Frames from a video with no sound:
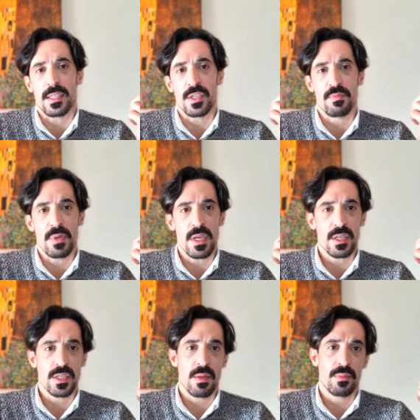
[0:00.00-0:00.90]
as
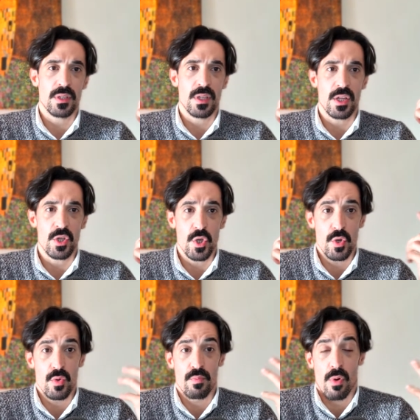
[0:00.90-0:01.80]
being something that
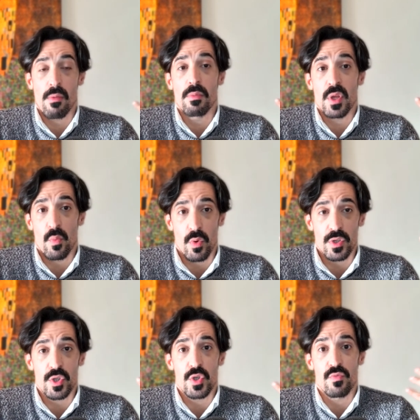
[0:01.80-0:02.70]
you probably
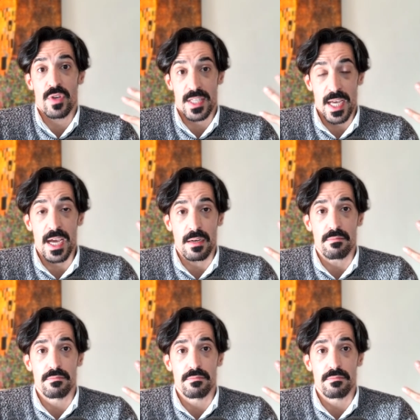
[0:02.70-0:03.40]
want to retain.